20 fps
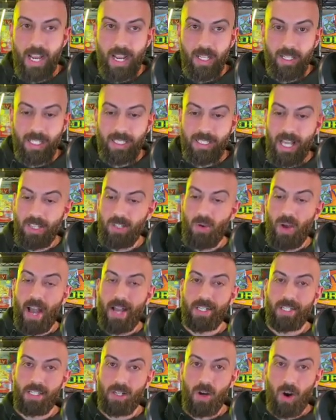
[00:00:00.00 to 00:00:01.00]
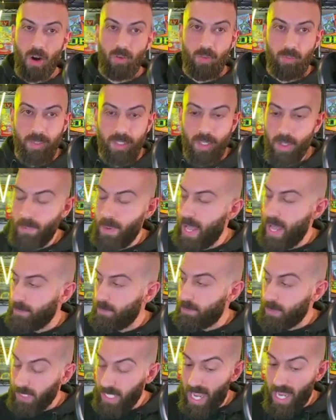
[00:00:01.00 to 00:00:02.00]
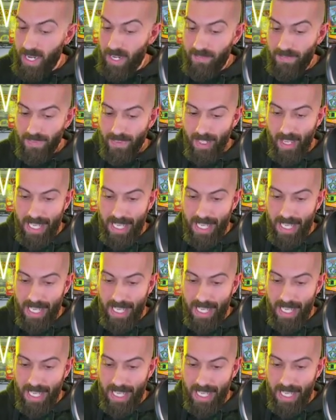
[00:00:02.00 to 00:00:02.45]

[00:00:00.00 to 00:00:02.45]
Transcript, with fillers: Alien, that you actually are from another planet